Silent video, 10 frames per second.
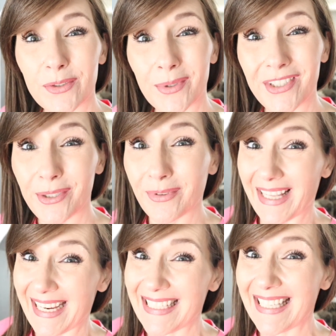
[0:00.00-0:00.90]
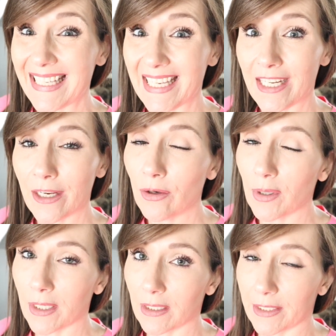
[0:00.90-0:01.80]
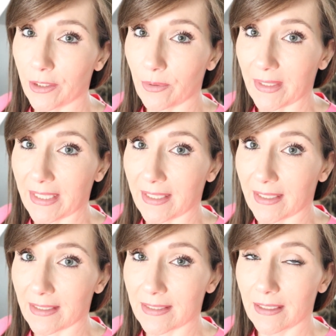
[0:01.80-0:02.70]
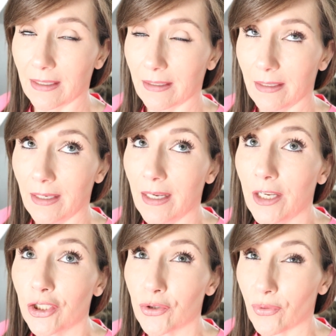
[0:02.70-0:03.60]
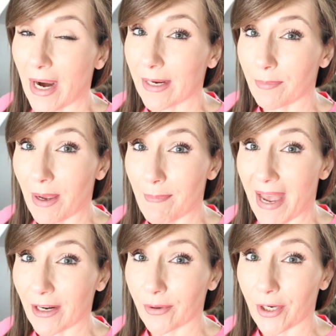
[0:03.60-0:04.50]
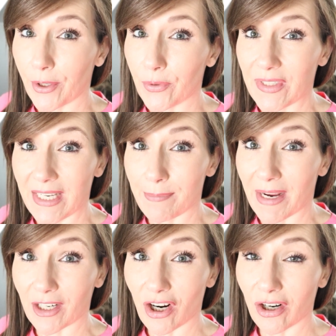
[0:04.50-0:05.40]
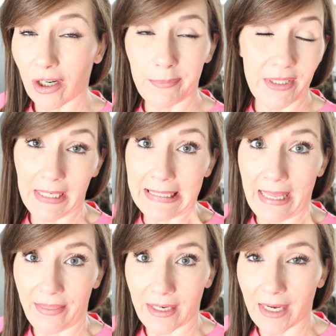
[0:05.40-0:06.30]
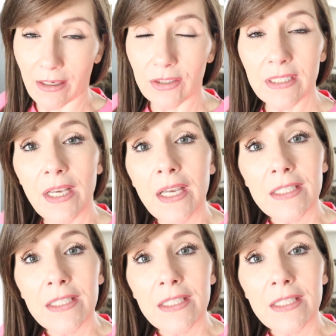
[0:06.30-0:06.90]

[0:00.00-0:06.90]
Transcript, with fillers: I sort of do lazy keto and all I do is track my macros and my carbs and nothing else.